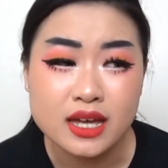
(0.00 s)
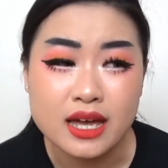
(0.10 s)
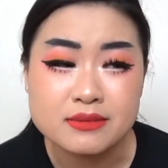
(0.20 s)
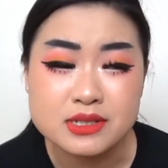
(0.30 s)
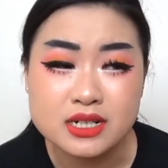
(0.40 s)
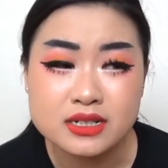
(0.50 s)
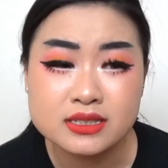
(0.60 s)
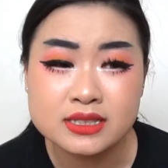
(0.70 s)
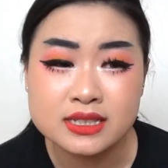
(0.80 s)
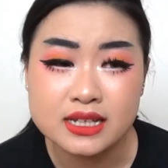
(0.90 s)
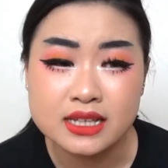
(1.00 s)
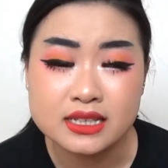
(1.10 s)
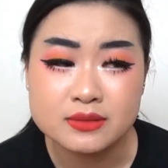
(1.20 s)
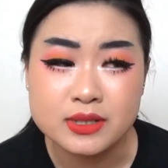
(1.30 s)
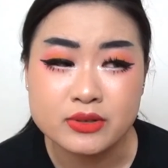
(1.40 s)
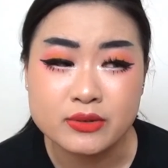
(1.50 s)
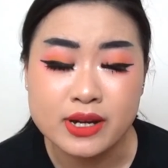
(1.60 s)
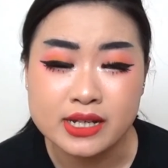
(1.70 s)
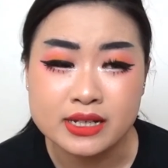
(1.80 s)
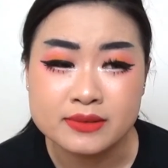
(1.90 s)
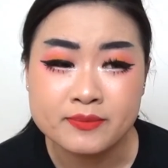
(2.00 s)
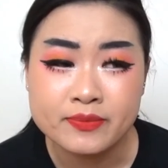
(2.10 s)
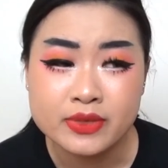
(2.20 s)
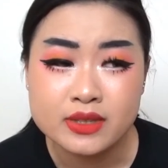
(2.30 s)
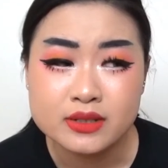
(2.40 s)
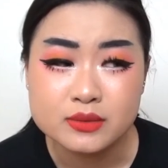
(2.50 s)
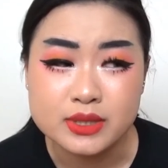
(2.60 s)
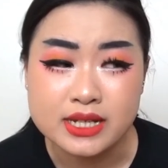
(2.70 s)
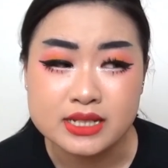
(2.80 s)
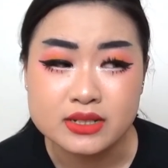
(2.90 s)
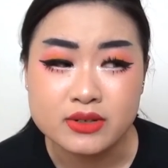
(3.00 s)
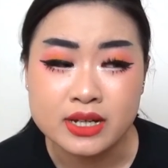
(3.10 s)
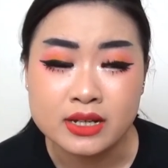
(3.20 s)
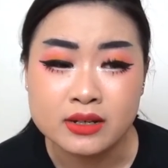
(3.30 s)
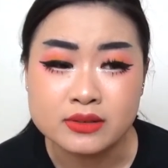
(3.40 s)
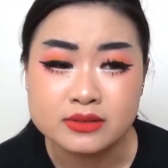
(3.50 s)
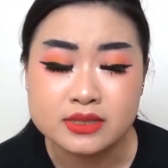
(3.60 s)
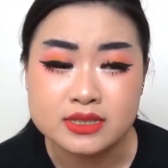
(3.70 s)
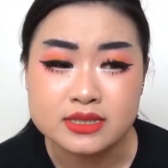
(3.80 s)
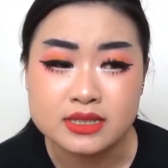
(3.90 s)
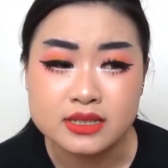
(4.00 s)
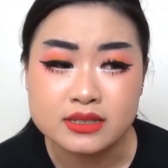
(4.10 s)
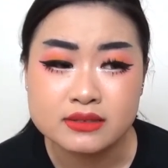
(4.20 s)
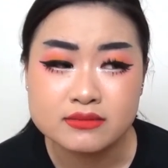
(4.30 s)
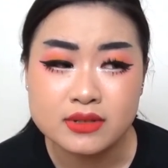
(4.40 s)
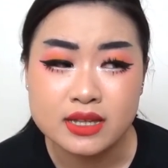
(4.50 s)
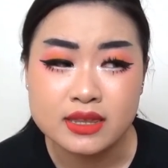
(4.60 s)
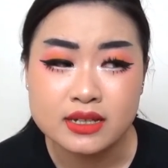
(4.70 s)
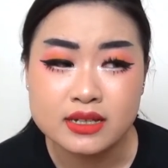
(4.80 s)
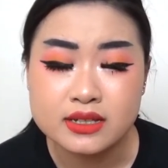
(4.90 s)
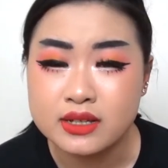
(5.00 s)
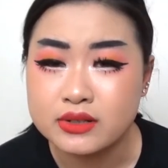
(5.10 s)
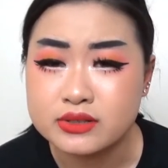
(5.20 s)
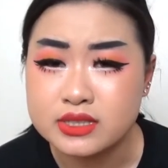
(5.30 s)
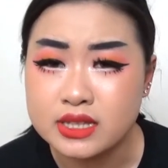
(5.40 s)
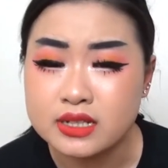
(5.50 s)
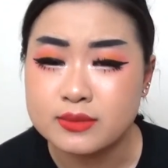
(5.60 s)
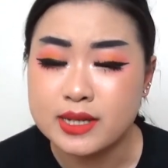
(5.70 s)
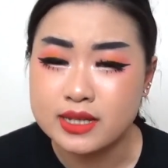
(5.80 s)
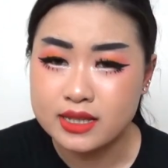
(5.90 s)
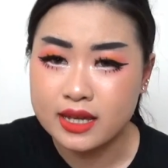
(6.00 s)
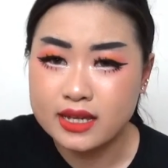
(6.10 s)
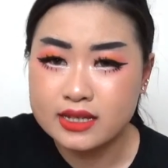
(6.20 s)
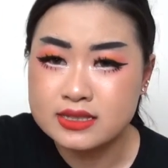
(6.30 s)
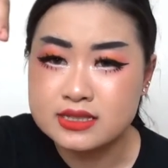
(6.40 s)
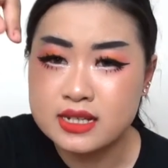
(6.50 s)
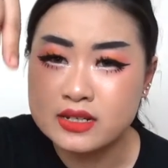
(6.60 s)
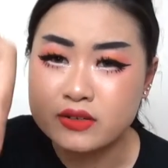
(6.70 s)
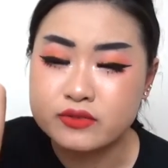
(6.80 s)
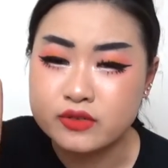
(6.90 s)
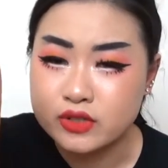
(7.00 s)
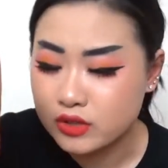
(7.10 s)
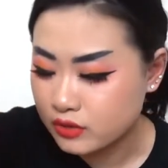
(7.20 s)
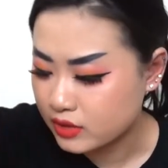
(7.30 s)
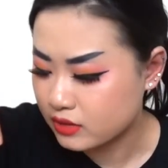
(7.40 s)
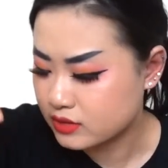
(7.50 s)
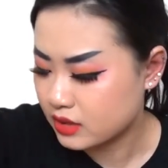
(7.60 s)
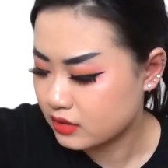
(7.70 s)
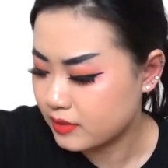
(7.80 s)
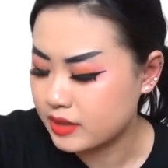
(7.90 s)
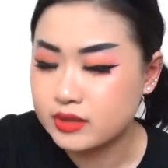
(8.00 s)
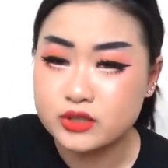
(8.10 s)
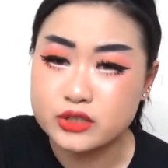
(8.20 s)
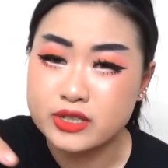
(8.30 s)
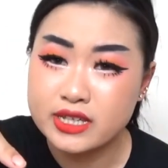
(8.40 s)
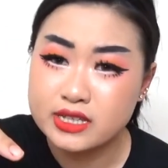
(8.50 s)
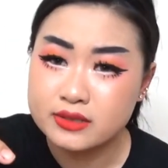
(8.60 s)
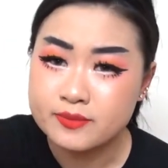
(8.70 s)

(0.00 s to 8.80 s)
I'm currently a little bit regretting what I did right now because I think it goes a little bit like instead of vertical it goes a little bit crooked.